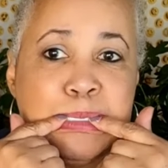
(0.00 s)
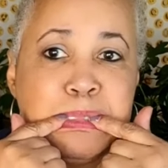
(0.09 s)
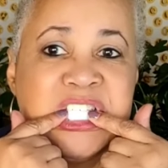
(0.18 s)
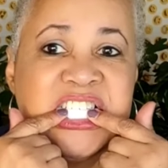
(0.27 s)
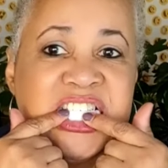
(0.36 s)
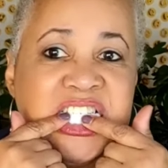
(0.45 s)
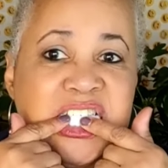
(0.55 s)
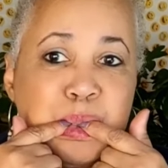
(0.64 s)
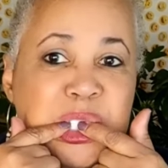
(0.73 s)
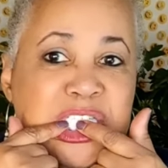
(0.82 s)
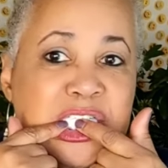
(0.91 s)
Pressing the
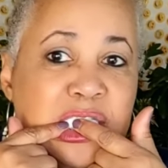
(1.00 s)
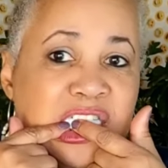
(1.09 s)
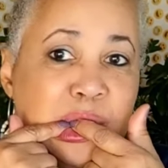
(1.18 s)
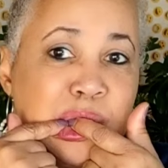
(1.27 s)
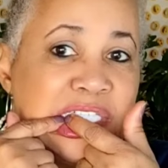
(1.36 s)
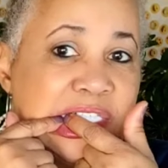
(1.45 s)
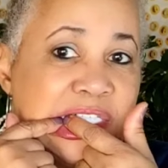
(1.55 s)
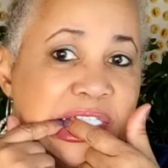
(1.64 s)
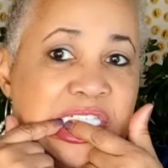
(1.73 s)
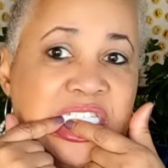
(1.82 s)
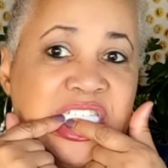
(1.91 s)
mold up against
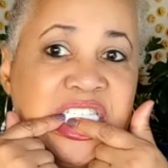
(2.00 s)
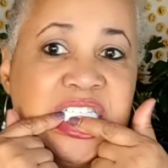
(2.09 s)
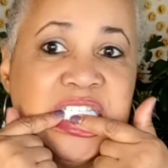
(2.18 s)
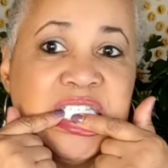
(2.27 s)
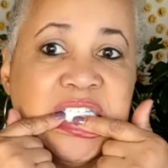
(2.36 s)
your teeth.